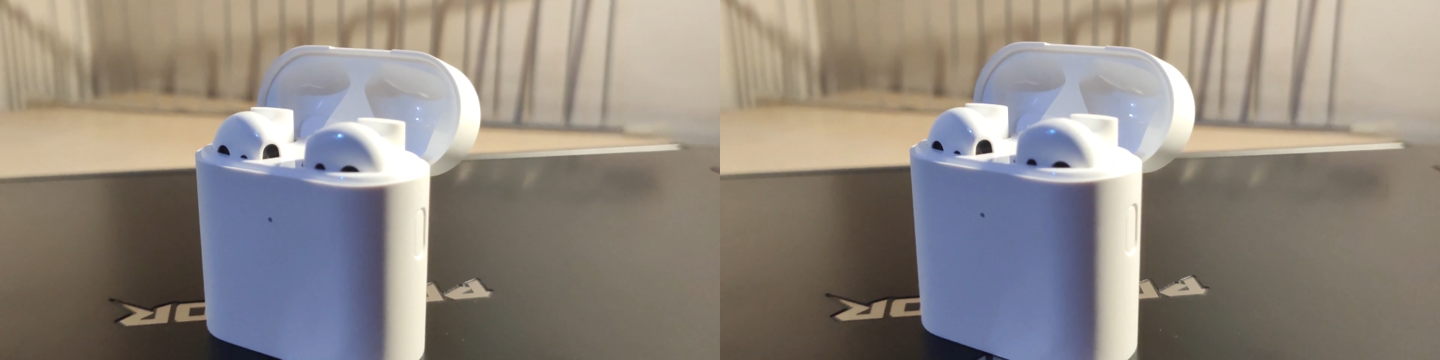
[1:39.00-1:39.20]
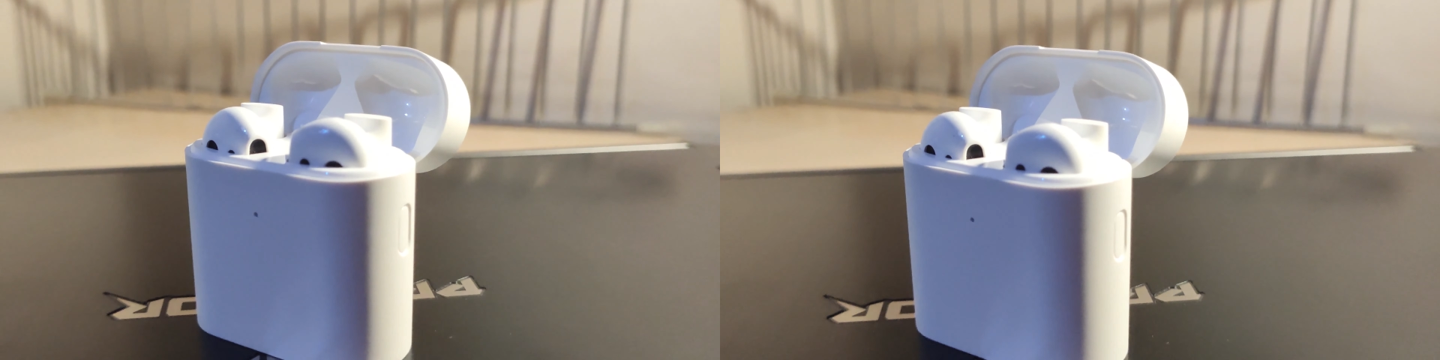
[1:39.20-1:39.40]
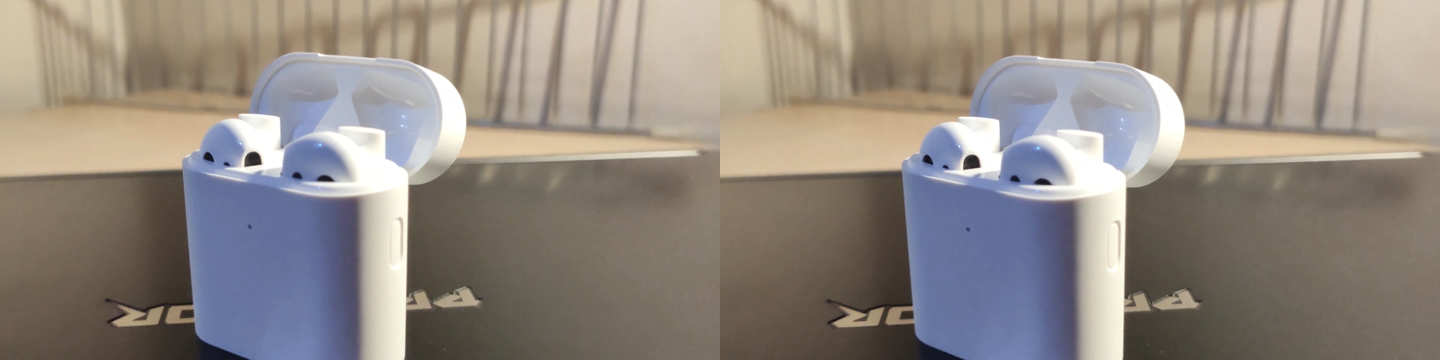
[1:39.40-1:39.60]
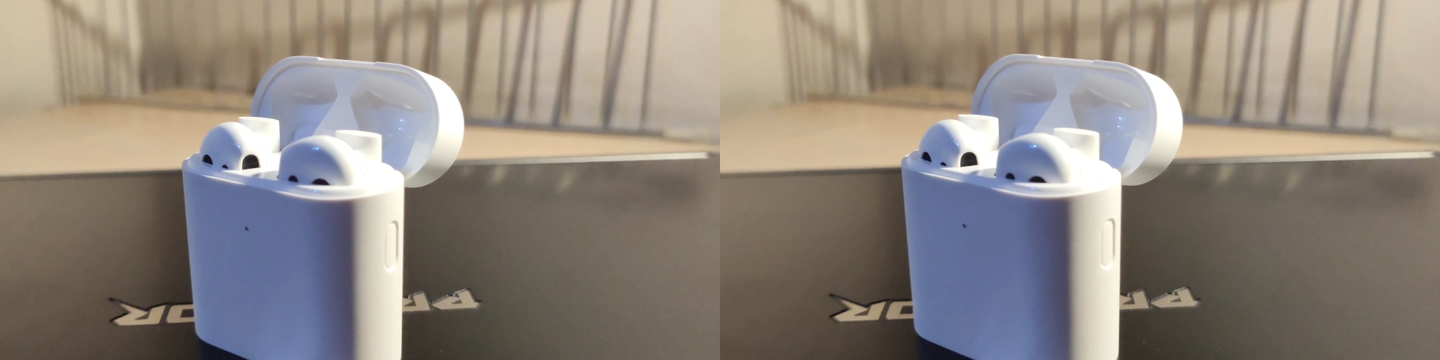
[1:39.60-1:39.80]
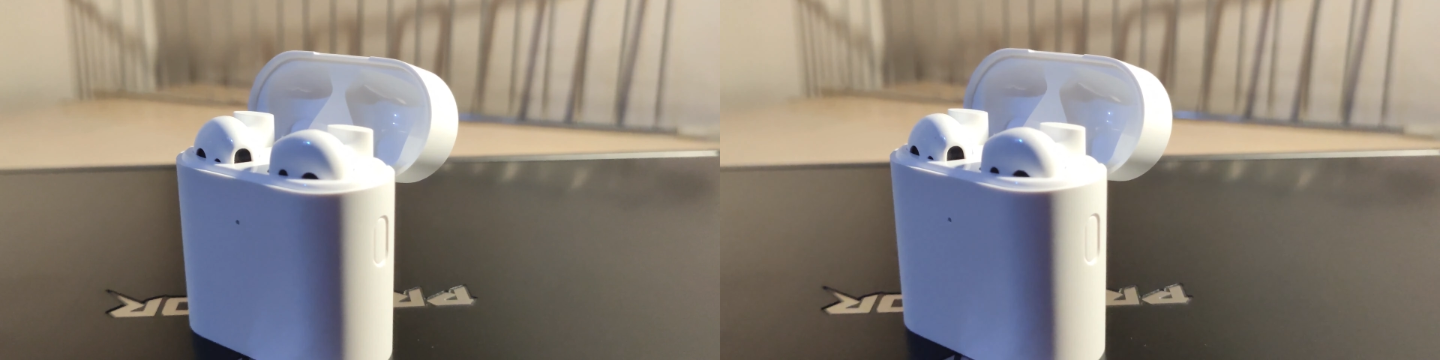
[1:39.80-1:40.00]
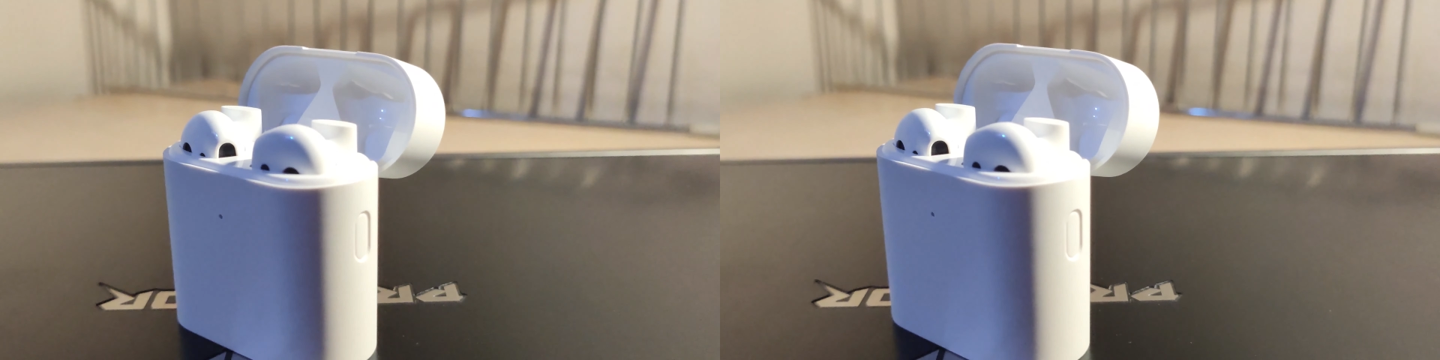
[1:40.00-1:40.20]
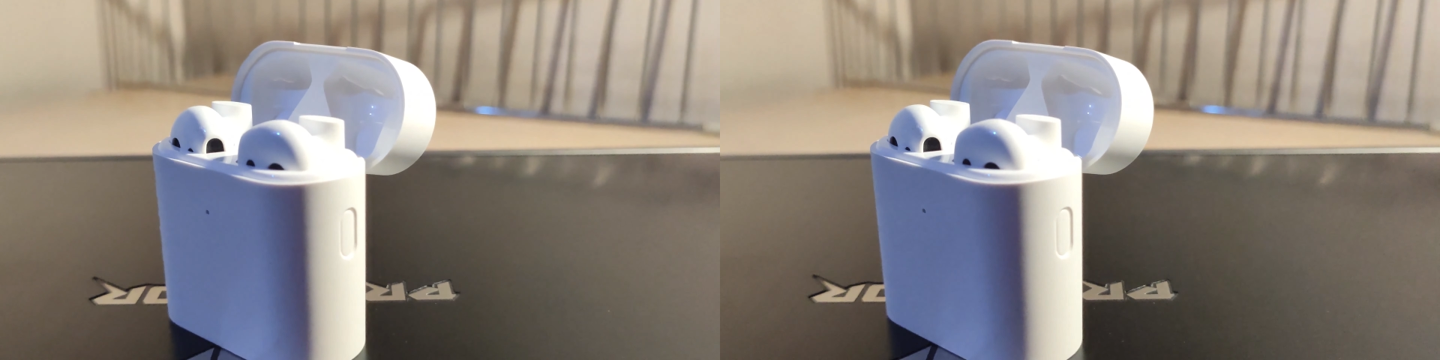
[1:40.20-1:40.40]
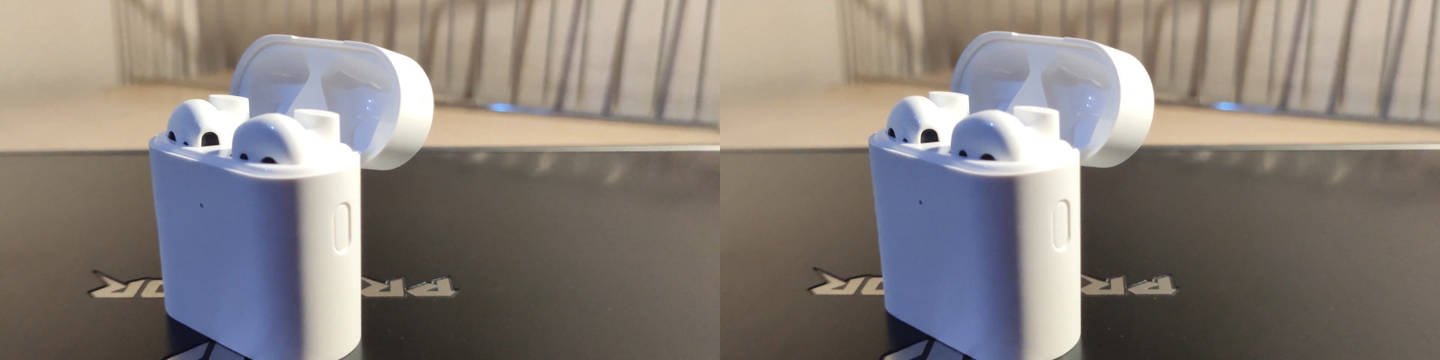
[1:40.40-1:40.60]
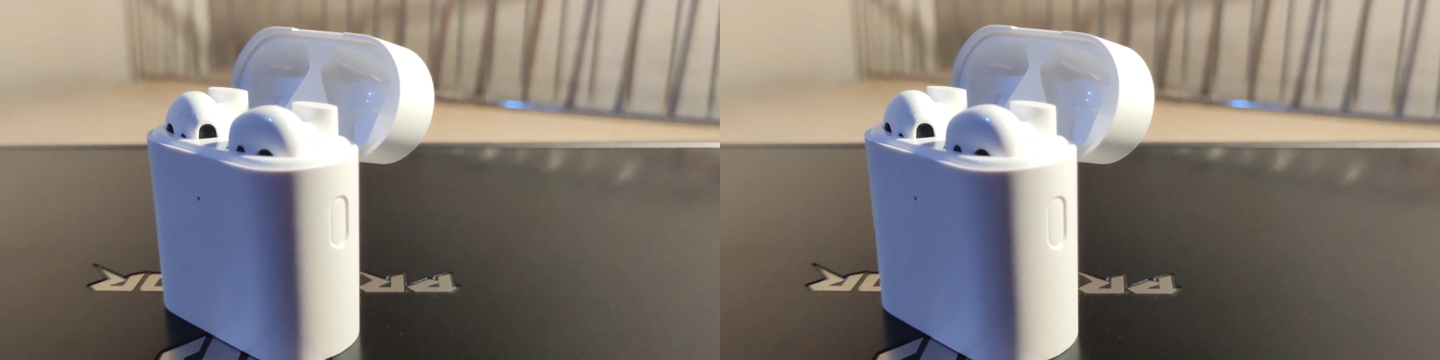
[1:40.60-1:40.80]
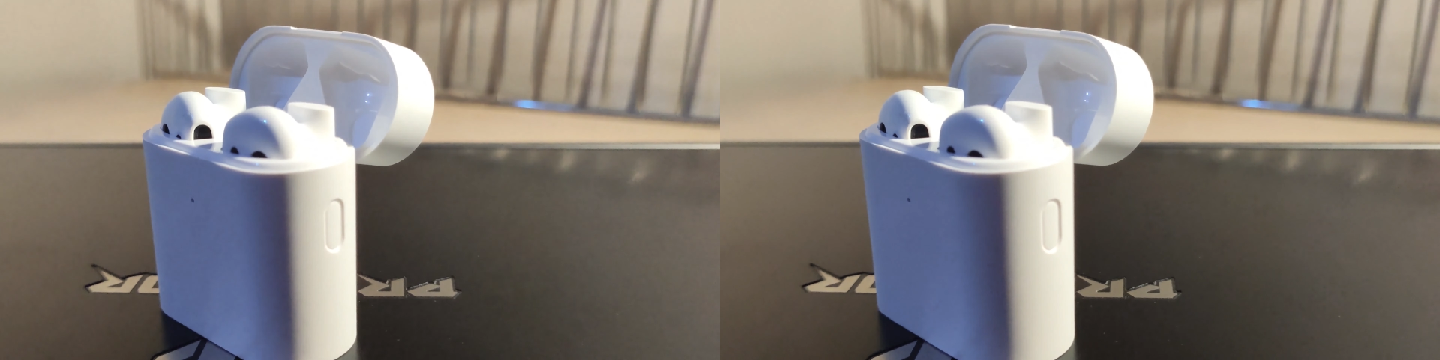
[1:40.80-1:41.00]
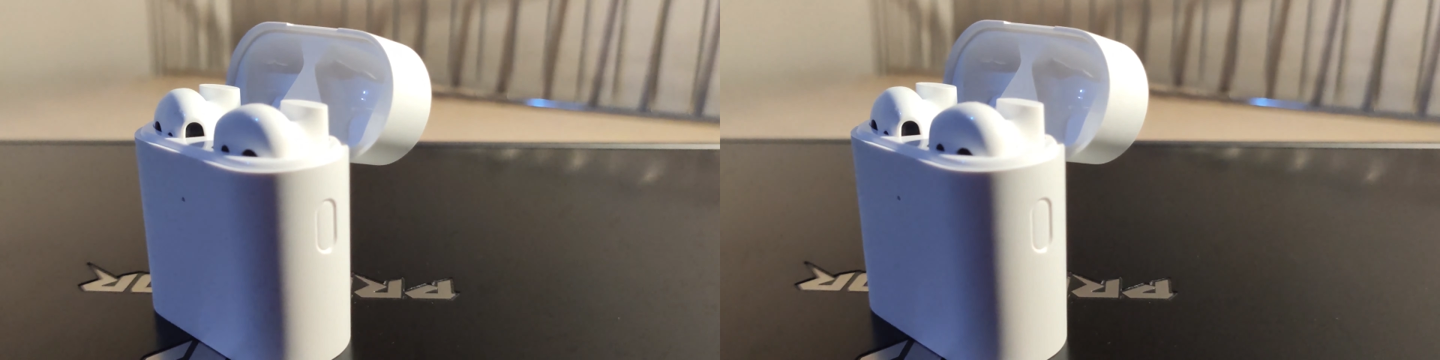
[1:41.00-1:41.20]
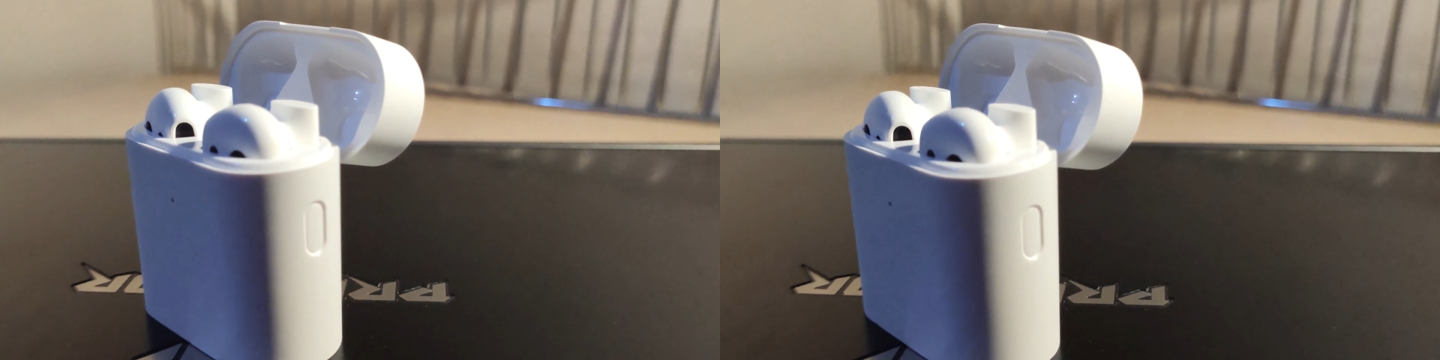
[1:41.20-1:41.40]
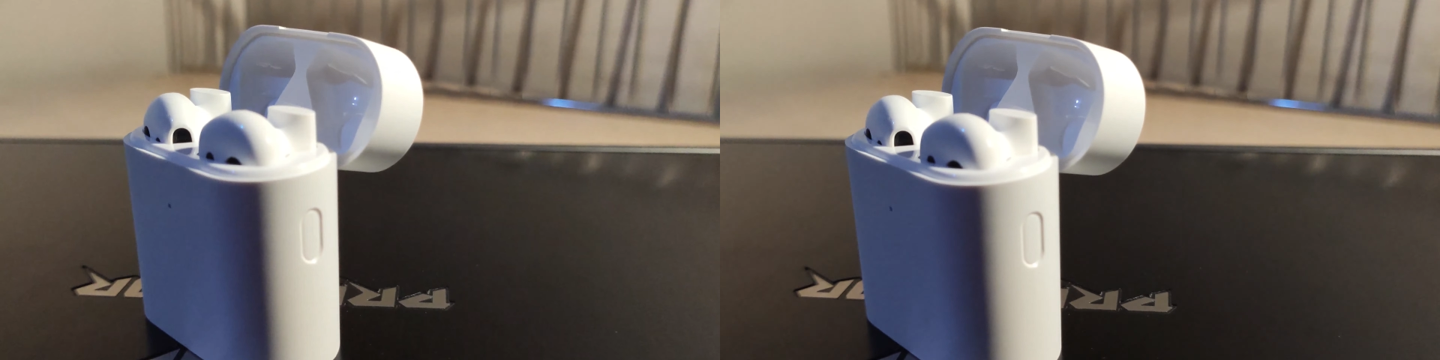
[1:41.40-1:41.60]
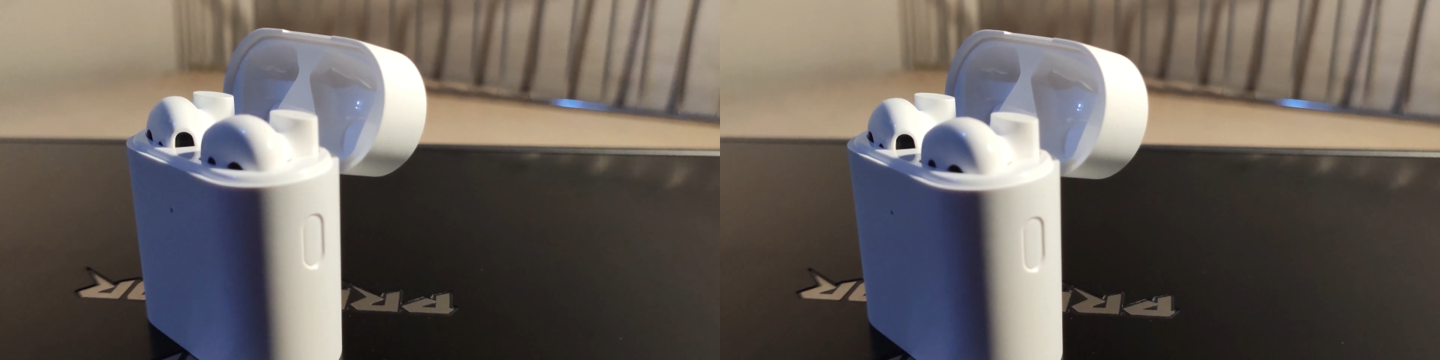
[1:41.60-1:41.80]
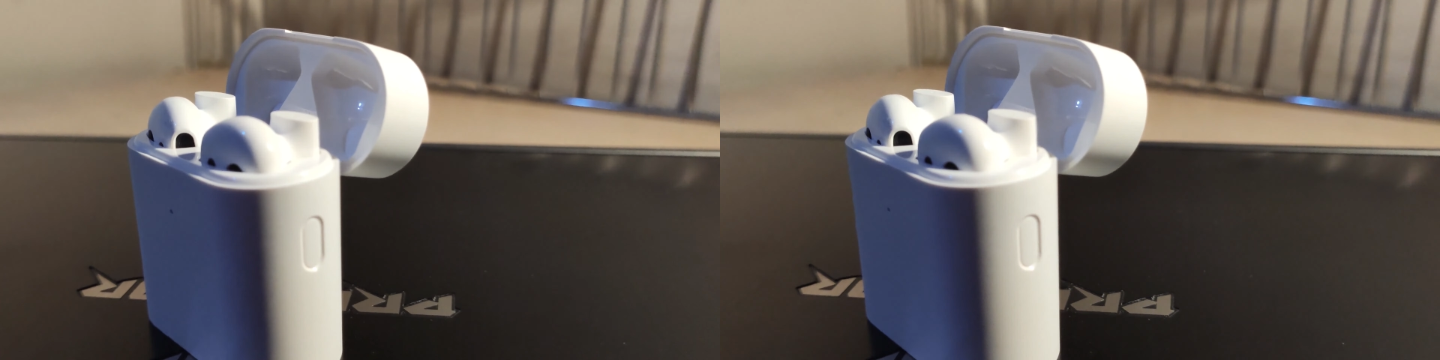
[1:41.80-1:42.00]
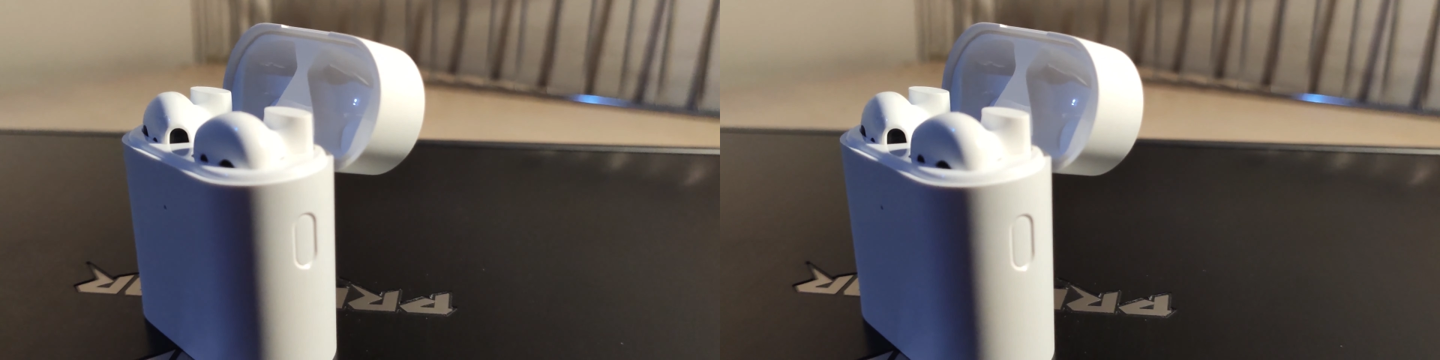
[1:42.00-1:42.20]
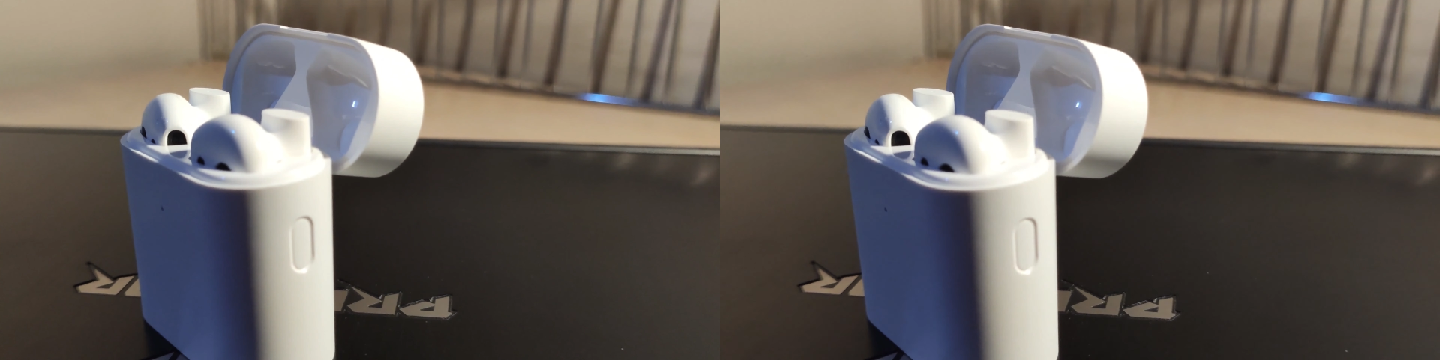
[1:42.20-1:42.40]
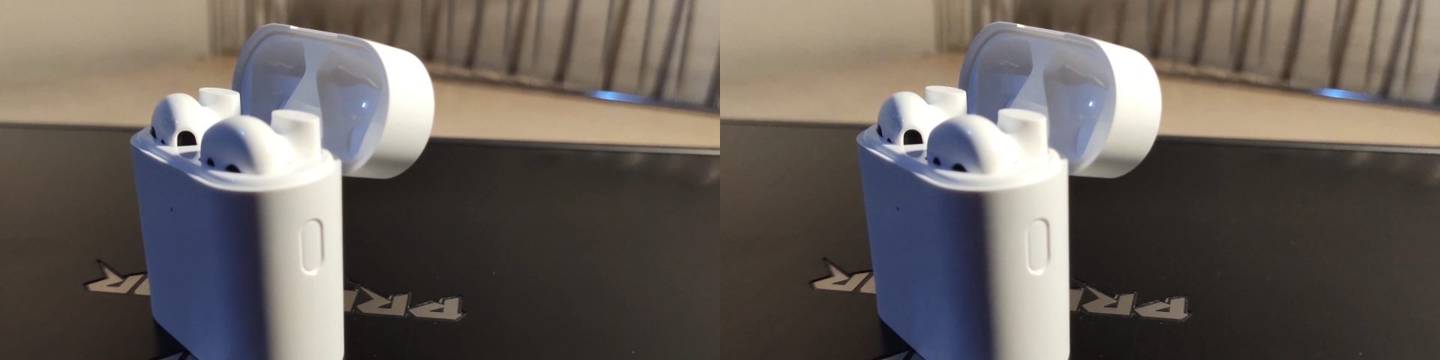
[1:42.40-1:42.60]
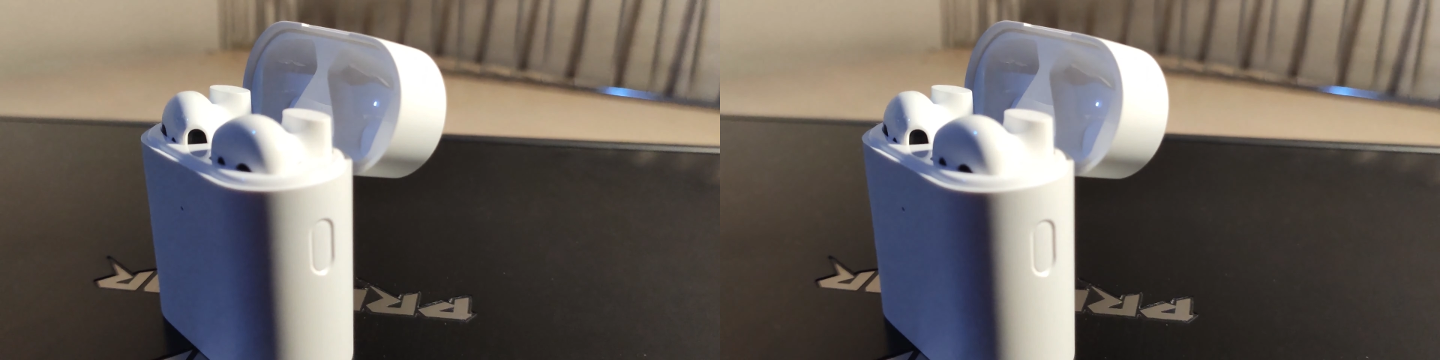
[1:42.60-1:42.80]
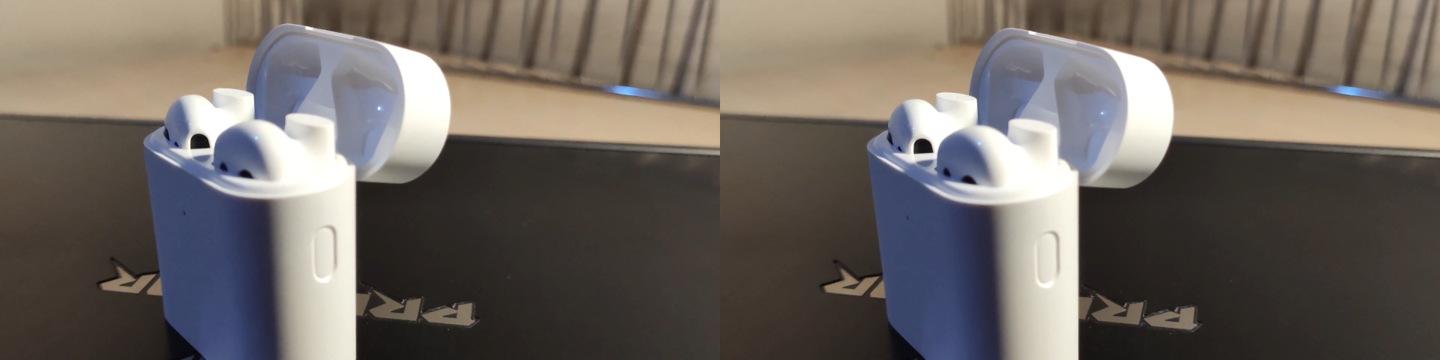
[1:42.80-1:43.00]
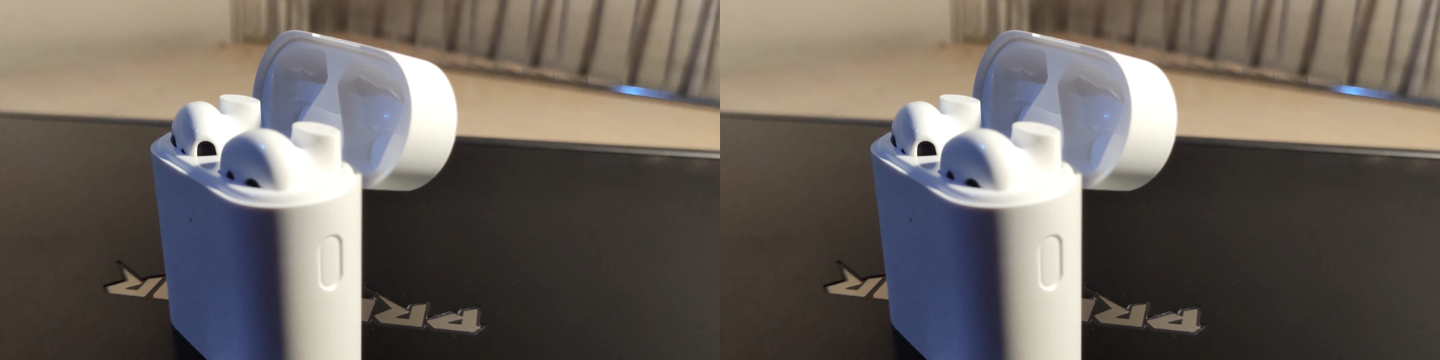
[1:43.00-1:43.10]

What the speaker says: No face is visible, so there are no lips to read.